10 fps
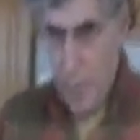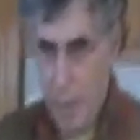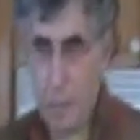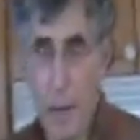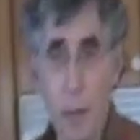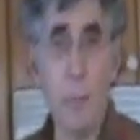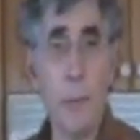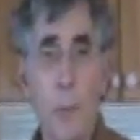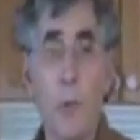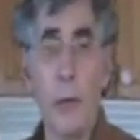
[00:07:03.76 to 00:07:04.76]
And many
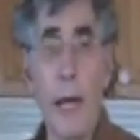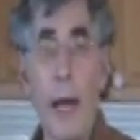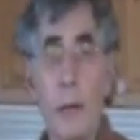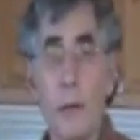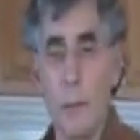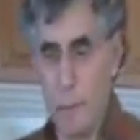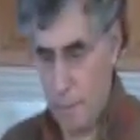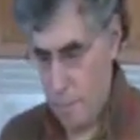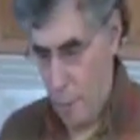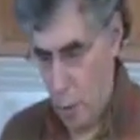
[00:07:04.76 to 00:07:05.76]
people react to
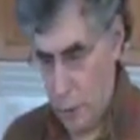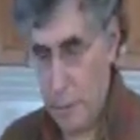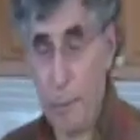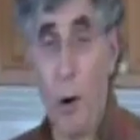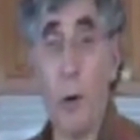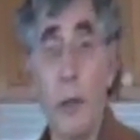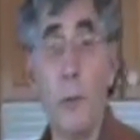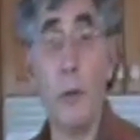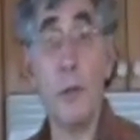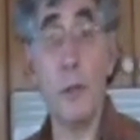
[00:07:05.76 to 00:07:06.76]
barley
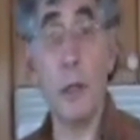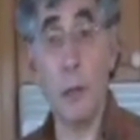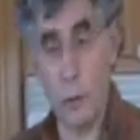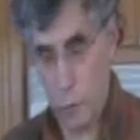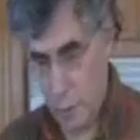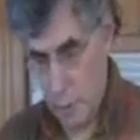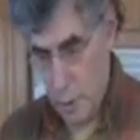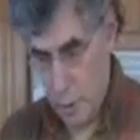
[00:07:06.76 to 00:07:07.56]
which is a gluten.